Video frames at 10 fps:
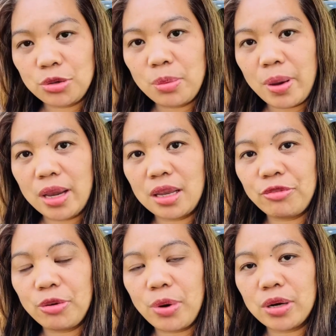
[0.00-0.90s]
to remind
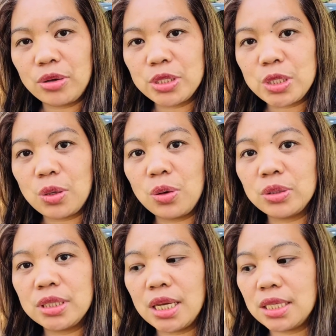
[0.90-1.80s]
everyone also
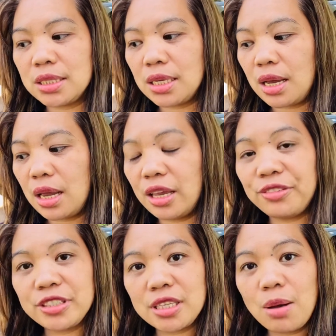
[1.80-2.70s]
that
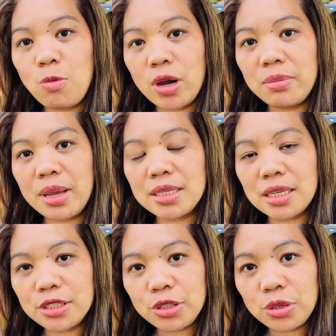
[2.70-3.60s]
if someone
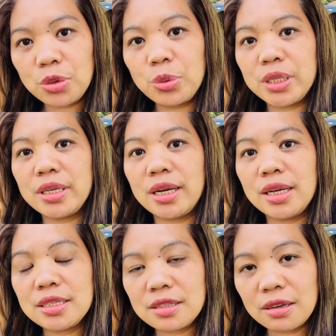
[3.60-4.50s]
messages you with their
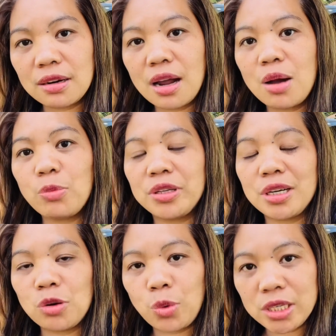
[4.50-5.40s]
Instagram, with
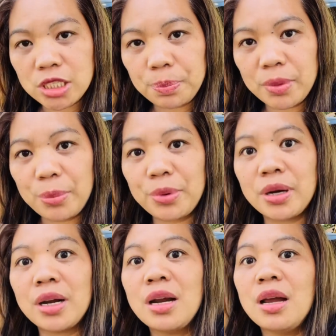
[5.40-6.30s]
their WhatsApp
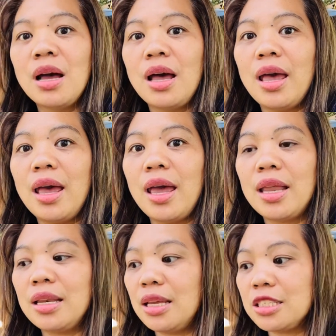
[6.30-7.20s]
number,
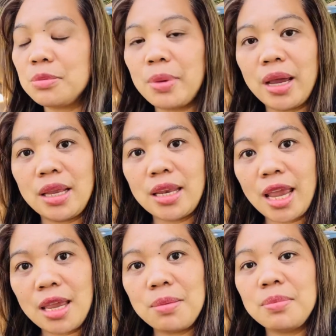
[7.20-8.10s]
and it's my
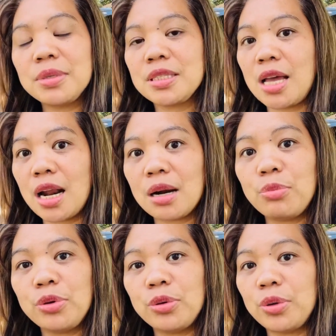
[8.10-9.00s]
name, Sarah
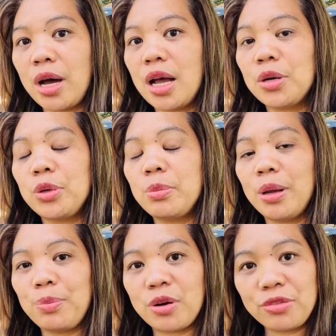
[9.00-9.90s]
Buyukan, with
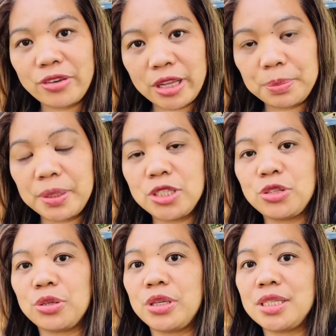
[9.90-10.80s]
my profile
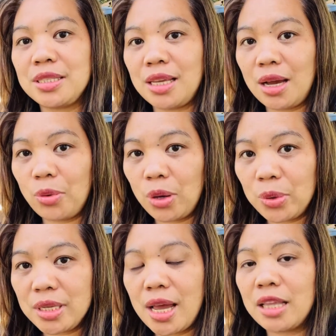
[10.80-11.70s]
picture, stay away
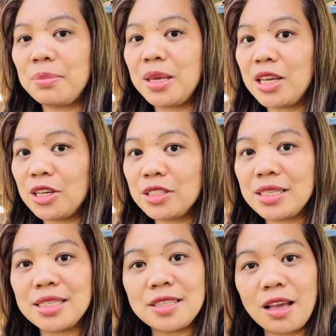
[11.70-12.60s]
with that, because
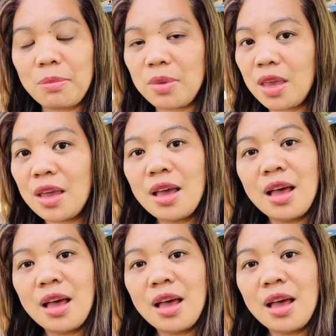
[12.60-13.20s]
it's not me.